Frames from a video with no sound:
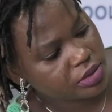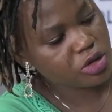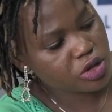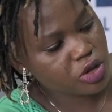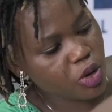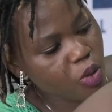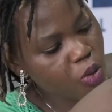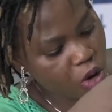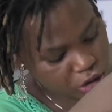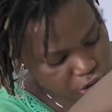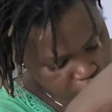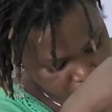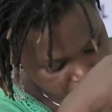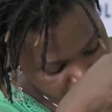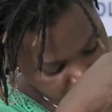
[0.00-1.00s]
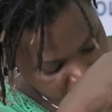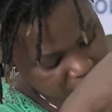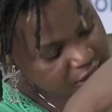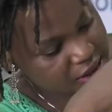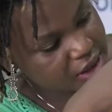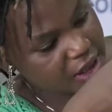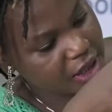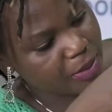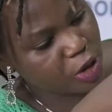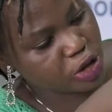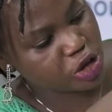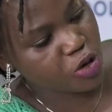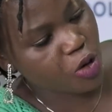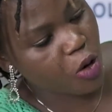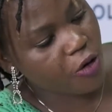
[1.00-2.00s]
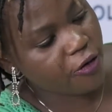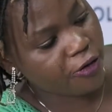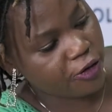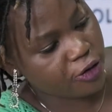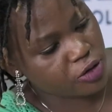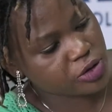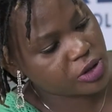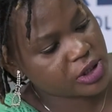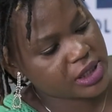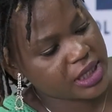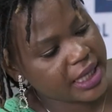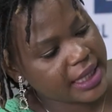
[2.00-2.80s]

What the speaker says: So once you fix the buttonhole foot,